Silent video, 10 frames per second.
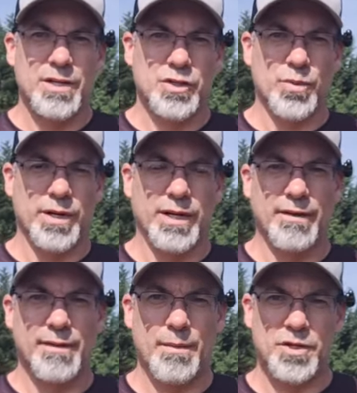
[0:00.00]
Just wanted to
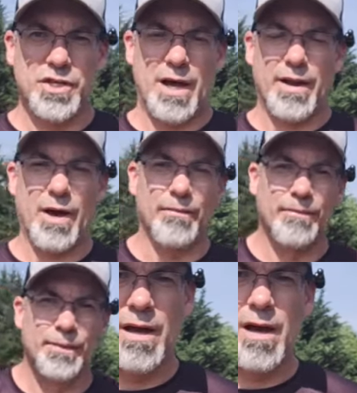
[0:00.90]
give them a shout out.
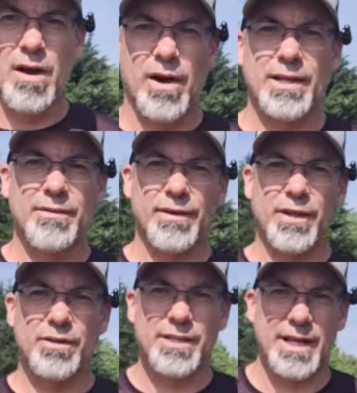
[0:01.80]
All right, the
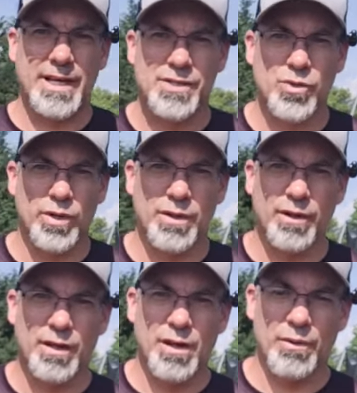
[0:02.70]
video today is we're
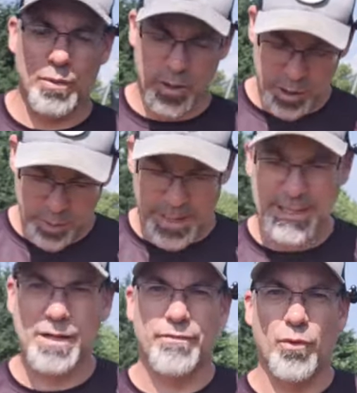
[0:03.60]
going to go
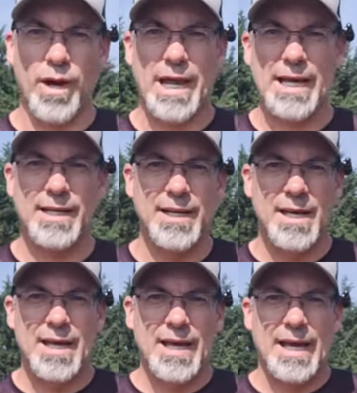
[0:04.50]
back to the forehand,
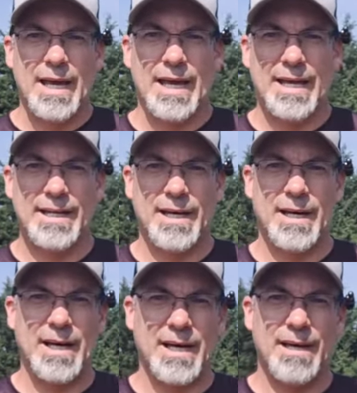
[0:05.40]
and
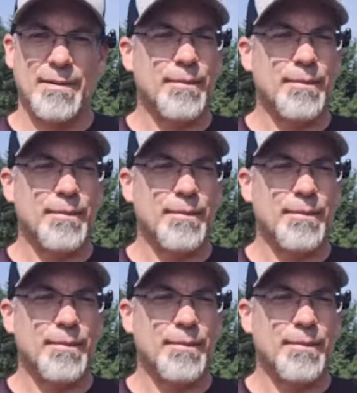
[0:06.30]
I